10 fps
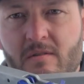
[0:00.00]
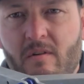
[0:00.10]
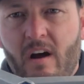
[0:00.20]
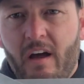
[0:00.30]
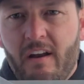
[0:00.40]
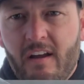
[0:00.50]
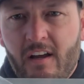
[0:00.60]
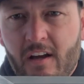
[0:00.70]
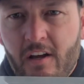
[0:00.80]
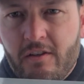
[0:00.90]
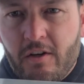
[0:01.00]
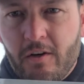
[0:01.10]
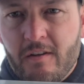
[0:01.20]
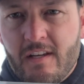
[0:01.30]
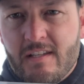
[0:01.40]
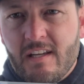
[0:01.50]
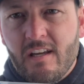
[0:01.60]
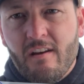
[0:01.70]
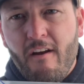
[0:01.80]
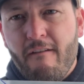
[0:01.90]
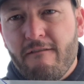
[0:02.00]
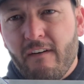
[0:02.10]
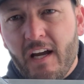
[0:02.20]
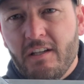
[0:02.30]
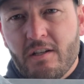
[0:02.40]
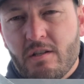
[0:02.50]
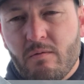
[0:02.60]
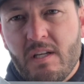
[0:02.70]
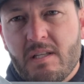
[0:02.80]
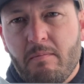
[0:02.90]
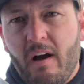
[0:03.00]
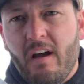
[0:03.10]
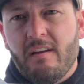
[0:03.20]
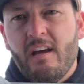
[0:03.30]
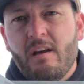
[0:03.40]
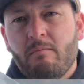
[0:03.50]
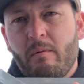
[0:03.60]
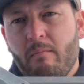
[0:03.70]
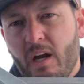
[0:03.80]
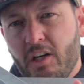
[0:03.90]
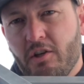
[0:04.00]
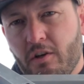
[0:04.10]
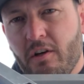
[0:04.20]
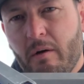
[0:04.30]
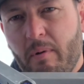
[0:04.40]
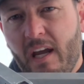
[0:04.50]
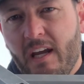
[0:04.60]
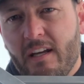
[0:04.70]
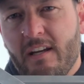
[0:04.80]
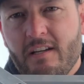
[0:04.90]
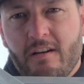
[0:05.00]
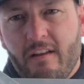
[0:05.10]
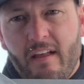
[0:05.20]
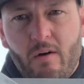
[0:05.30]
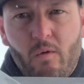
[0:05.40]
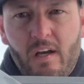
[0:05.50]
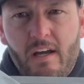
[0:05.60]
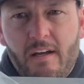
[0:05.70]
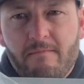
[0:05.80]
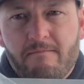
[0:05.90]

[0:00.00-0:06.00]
the rod. Turn this in, find your sweet spot, but make sure you're paying attention to that wing nut.